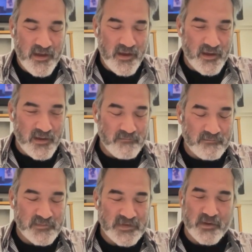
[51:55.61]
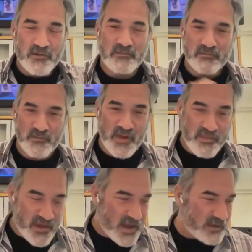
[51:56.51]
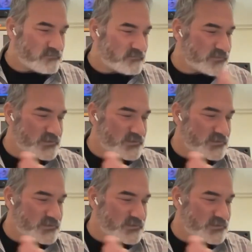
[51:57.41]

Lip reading: So with that,